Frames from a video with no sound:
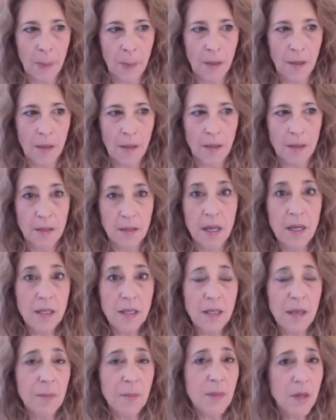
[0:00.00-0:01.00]
does
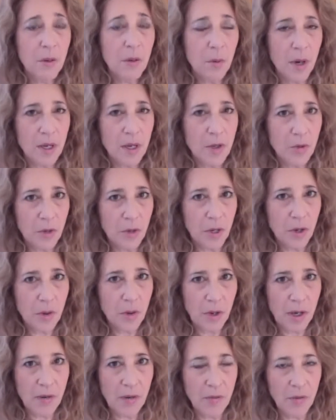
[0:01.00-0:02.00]
something quite triggering
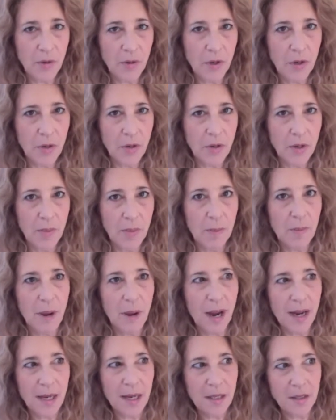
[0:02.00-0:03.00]
for you that
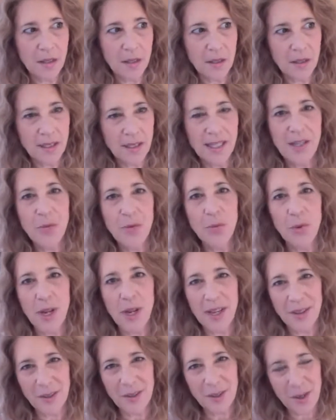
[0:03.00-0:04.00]
might
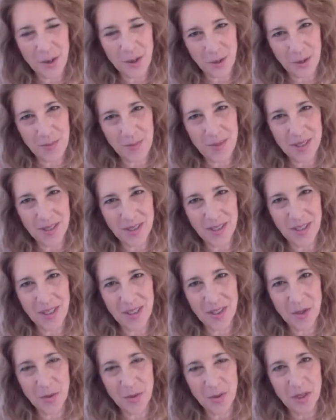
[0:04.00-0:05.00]
derail your ability to
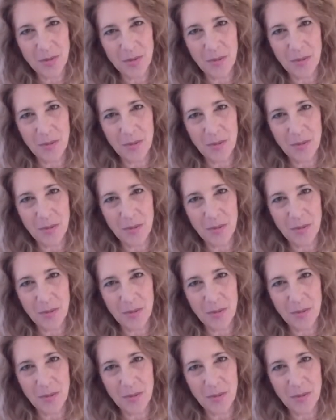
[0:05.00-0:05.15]
respond